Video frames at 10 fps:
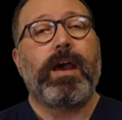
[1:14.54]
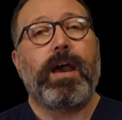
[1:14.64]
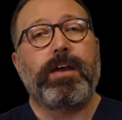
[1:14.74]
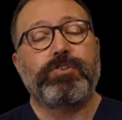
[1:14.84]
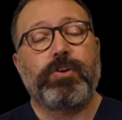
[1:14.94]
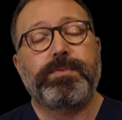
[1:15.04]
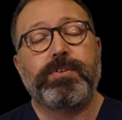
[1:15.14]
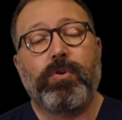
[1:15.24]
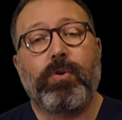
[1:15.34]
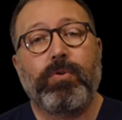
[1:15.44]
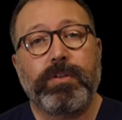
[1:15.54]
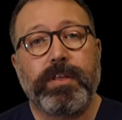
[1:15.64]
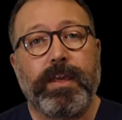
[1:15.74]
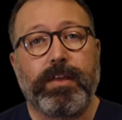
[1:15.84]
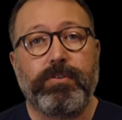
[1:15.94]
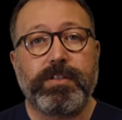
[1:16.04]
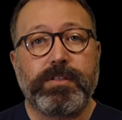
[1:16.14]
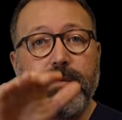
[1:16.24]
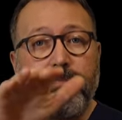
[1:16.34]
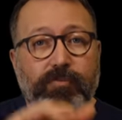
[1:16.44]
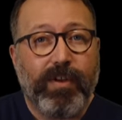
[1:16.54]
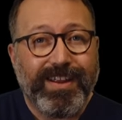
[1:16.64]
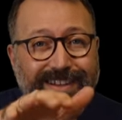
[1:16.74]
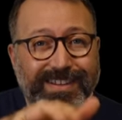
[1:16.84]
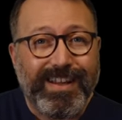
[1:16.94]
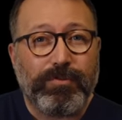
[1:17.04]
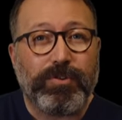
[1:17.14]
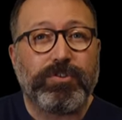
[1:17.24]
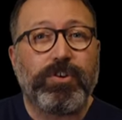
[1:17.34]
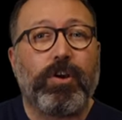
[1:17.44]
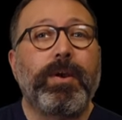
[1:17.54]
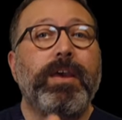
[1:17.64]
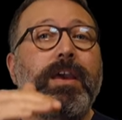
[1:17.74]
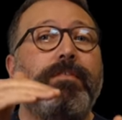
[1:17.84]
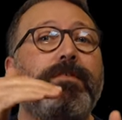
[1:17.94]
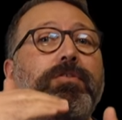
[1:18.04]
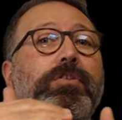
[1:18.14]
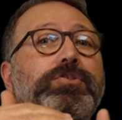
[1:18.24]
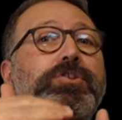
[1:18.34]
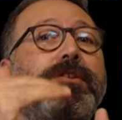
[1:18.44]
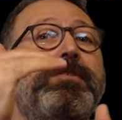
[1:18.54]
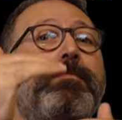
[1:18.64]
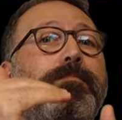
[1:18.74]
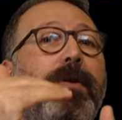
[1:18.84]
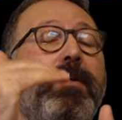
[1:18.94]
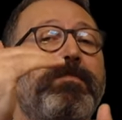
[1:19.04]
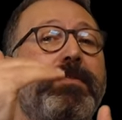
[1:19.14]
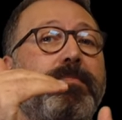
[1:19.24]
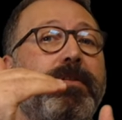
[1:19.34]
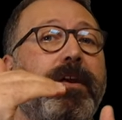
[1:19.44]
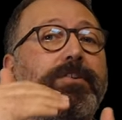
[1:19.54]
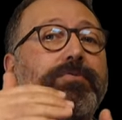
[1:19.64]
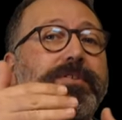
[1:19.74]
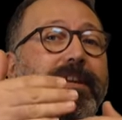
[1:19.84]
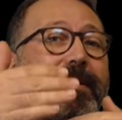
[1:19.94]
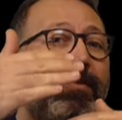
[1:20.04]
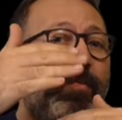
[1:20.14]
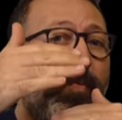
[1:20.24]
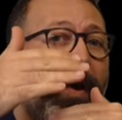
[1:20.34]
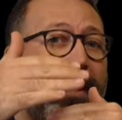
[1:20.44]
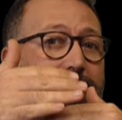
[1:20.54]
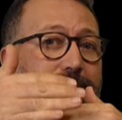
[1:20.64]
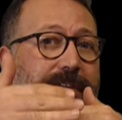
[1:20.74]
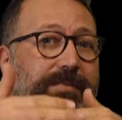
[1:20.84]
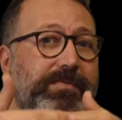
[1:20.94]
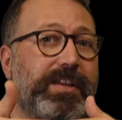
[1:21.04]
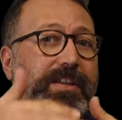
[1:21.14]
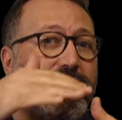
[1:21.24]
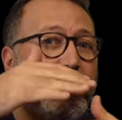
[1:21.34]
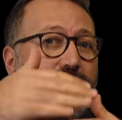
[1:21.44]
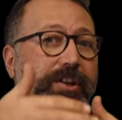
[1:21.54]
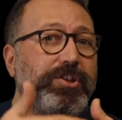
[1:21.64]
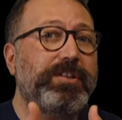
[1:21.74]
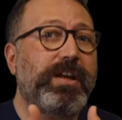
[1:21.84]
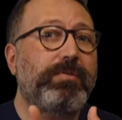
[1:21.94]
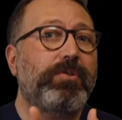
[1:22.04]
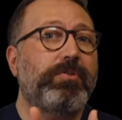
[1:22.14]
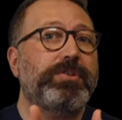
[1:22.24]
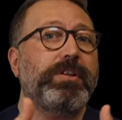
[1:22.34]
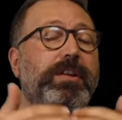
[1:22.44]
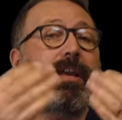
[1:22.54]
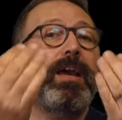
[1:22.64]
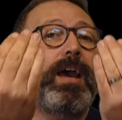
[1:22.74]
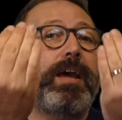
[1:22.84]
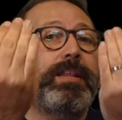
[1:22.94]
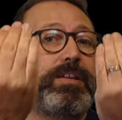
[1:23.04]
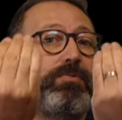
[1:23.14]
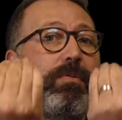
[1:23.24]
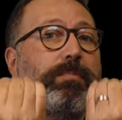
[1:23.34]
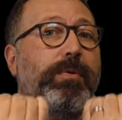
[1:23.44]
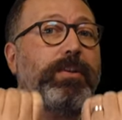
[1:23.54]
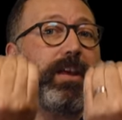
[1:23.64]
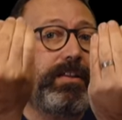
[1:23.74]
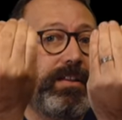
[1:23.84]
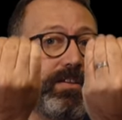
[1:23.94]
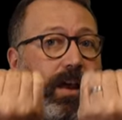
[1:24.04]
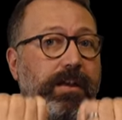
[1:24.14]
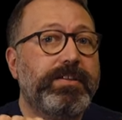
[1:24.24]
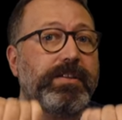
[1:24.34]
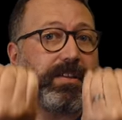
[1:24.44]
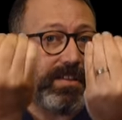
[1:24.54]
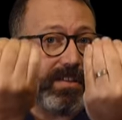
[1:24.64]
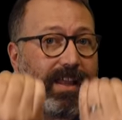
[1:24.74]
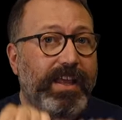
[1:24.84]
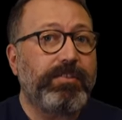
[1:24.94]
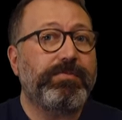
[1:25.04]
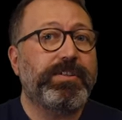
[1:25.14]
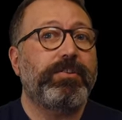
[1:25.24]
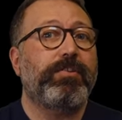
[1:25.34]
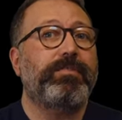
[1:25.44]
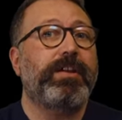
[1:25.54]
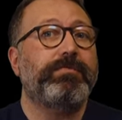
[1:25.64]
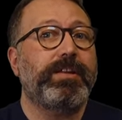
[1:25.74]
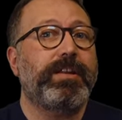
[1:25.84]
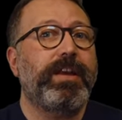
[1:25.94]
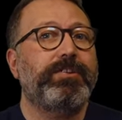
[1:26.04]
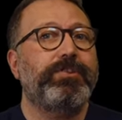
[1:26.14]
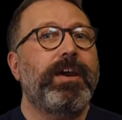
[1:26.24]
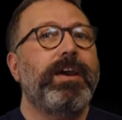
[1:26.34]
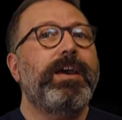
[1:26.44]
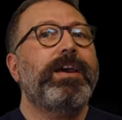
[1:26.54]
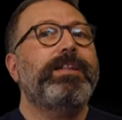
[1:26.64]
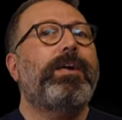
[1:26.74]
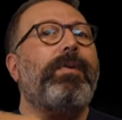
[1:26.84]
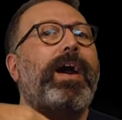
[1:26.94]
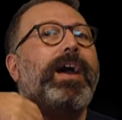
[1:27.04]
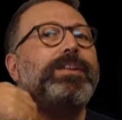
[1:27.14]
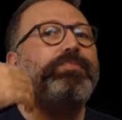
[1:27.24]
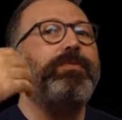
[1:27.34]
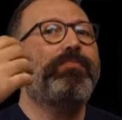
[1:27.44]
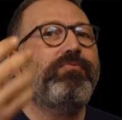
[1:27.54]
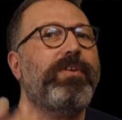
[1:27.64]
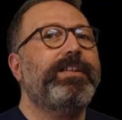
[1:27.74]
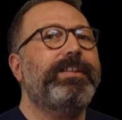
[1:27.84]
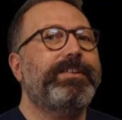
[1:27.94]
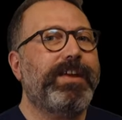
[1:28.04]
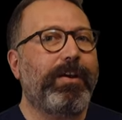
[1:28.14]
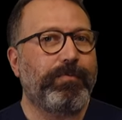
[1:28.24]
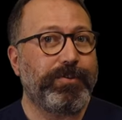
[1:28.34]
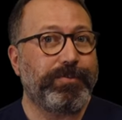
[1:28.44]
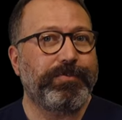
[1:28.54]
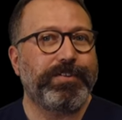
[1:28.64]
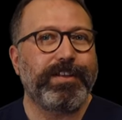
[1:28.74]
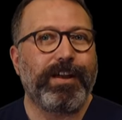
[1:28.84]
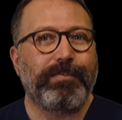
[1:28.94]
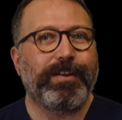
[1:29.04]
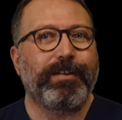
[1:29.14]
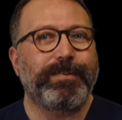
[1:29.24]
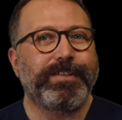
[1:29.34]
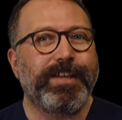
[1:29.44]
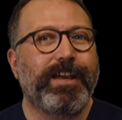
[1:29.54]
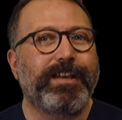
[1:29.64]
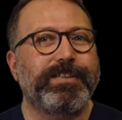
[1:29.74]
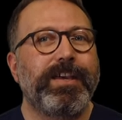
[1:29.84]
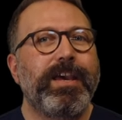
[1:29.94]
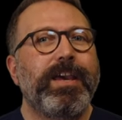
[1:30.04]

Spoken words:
Jobson horn here. You can see pressing down on the top. If you look just above the plug, you'll see a little white piece of skin stretching down constantly, and that's where we're pulling this husk, this layer of skin off the outside edge. Now, as we bring this out, which you'll see now in a couple of seconds,